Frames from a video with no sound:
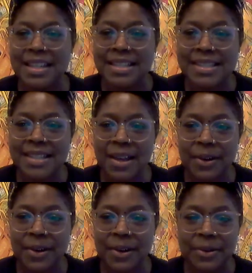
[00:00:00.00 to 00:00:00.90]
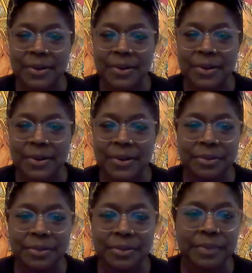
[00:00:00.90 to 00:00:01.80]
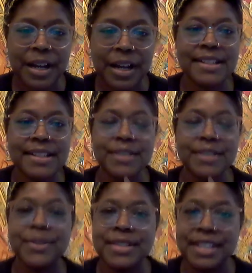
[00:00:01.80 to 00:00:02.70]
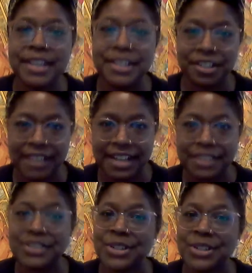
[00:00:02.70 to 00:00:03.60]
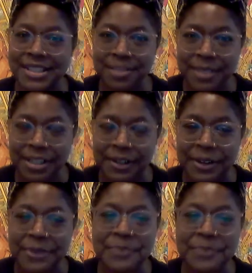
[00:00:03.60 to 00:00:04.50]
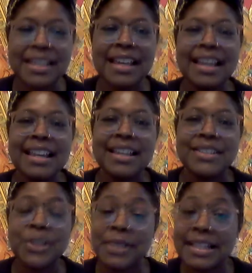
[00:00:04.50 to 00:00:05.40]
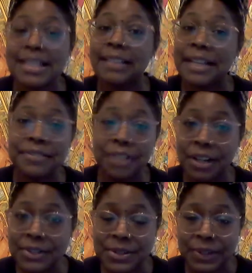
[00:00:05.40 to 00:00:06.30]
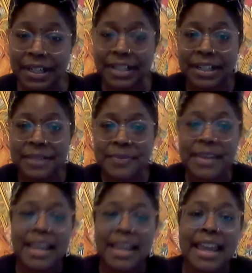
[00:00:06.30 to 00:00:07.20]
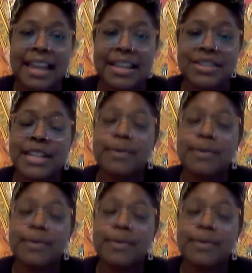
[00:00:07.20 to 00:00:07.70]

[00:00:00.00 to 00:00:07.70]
So our first presenter is our associate curator, Jodi Shapiro. Jodi is a lifelong New Yorker, and she has